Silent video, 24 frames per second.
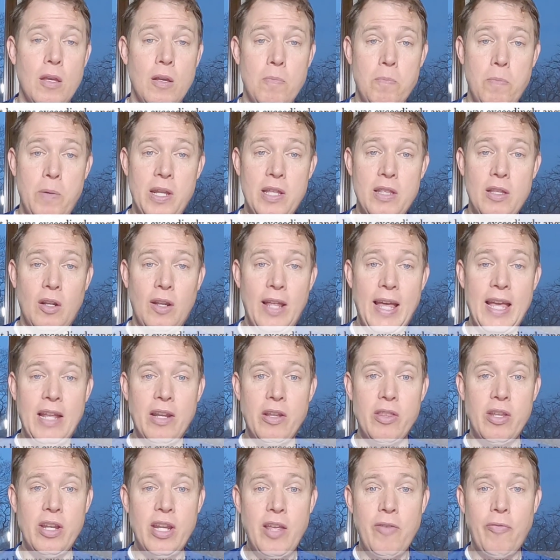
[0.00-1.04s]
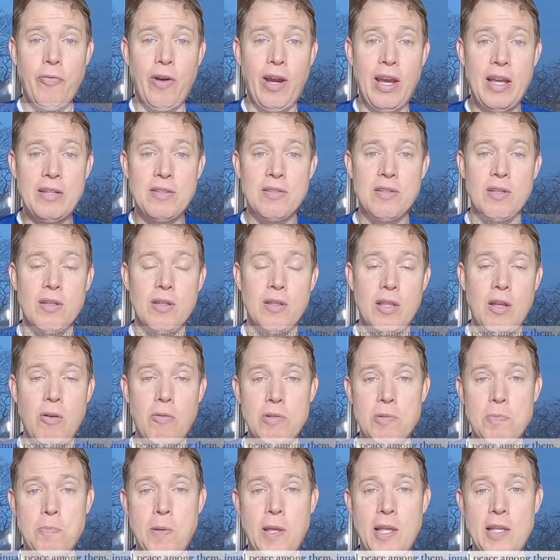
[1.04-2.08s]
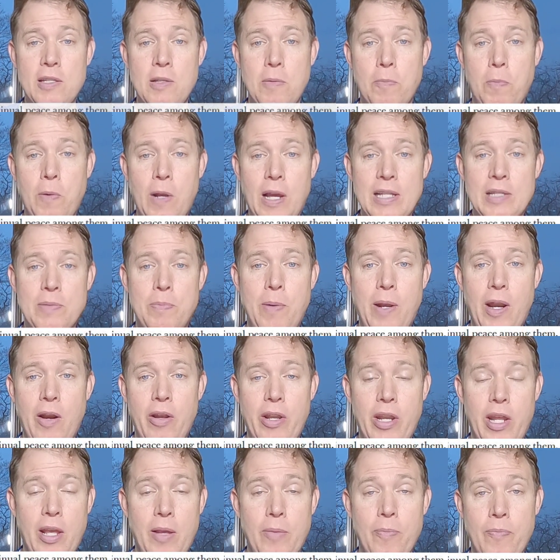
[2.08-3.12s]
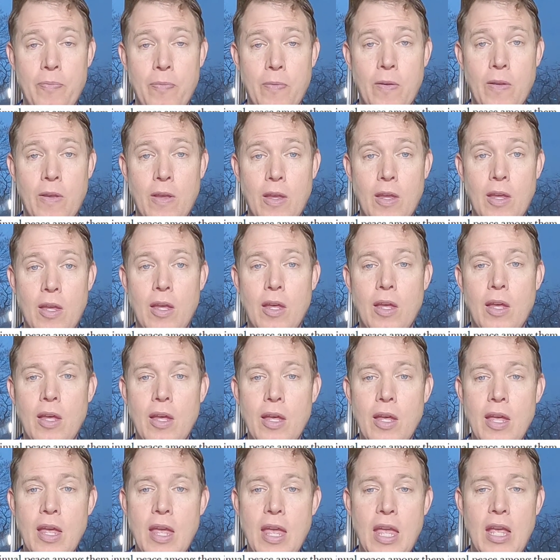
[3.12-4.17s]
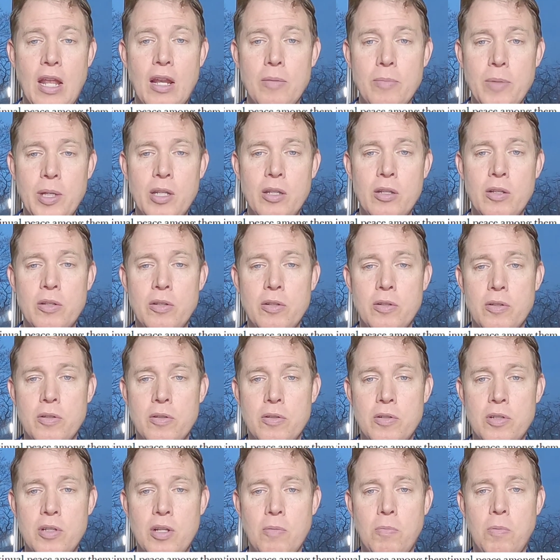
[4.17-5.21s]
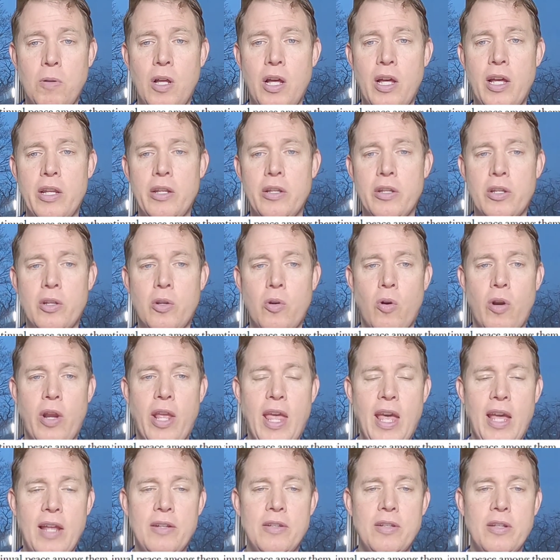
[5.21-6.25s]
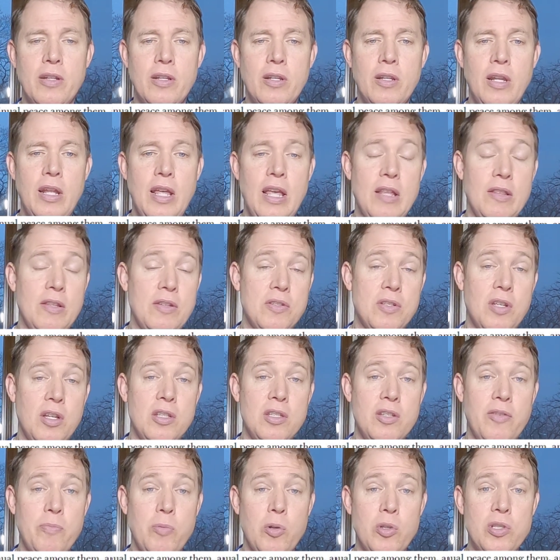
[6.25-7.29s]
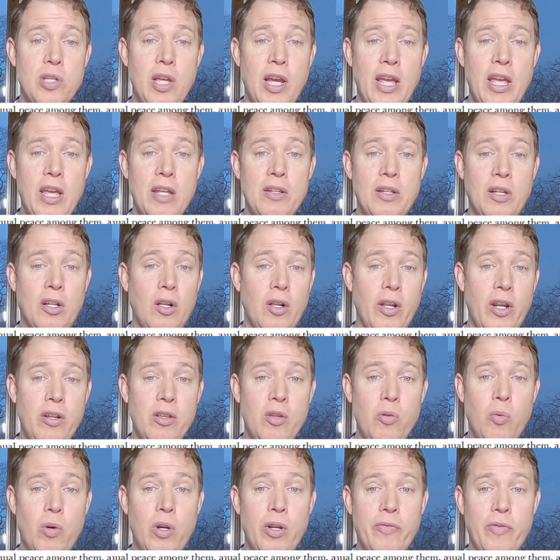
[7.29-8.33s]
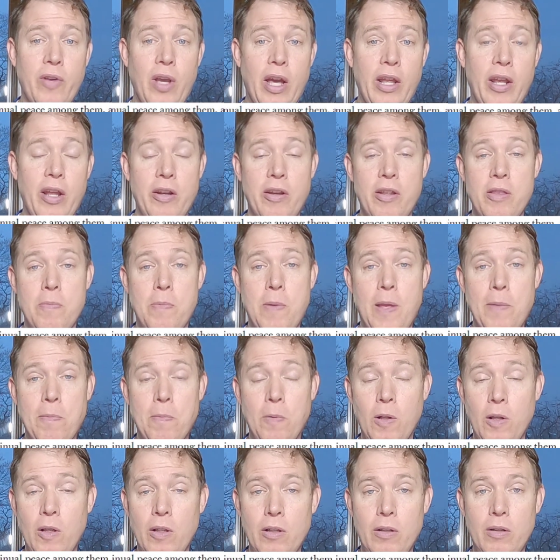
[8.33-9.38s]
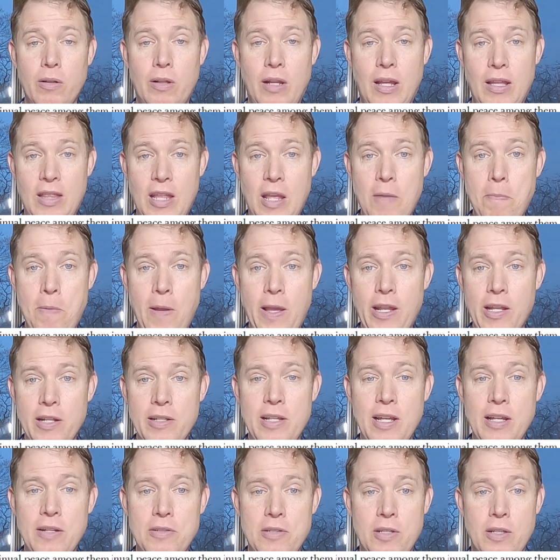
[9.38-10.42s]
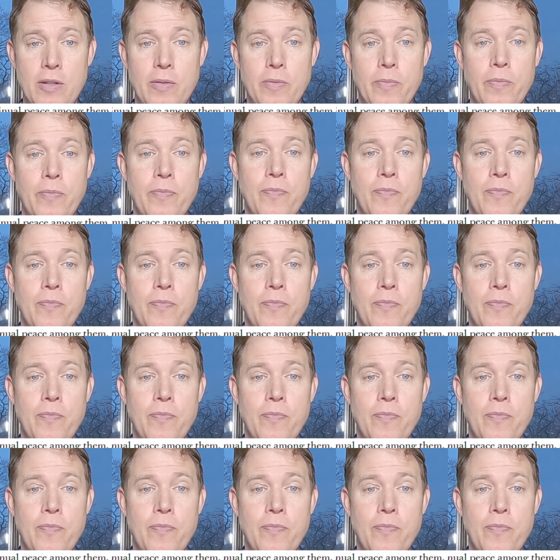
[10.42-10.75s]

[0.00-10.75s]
But in the land of the Nephites there was peace and prosperity. Helaman, Shiblon, Morianton, and the sons of Mosiah declared the word of God unto the people, and they paid attention.